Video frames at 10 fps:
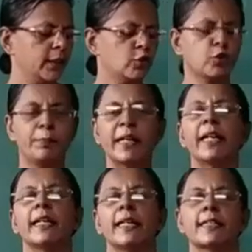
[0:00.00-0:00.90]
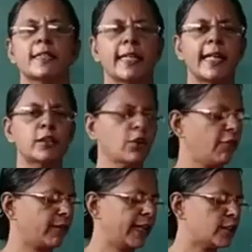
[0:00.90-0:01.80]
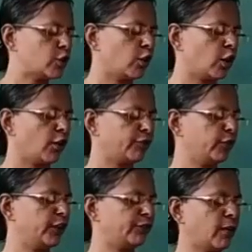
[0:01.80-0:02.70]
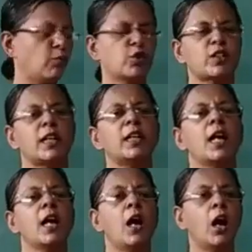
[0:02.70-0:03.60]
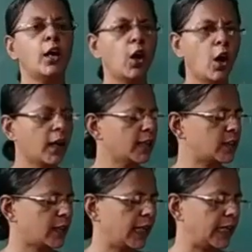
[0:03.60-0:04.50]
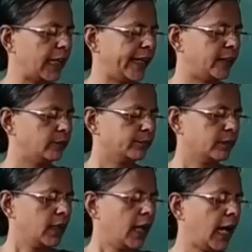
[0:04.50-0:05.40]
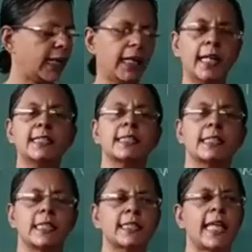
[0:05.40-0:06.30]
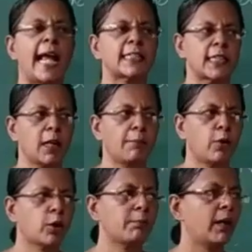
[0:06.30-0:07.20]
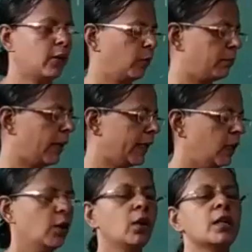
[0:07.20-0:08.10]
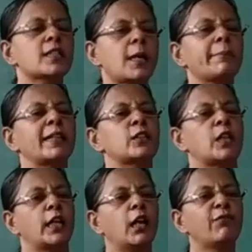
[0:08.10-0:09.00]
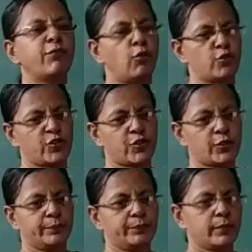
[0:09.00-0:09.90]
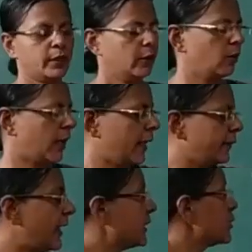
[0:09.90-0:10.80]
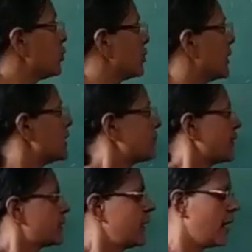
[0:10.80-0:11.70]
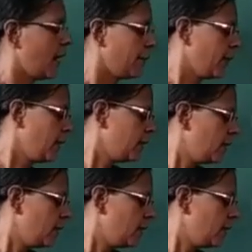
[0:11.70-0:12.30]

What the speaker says: to be in a state of rest or of uniform motion along a straight line unless it is acted upon by some external force. Okay, that is Newton's first law.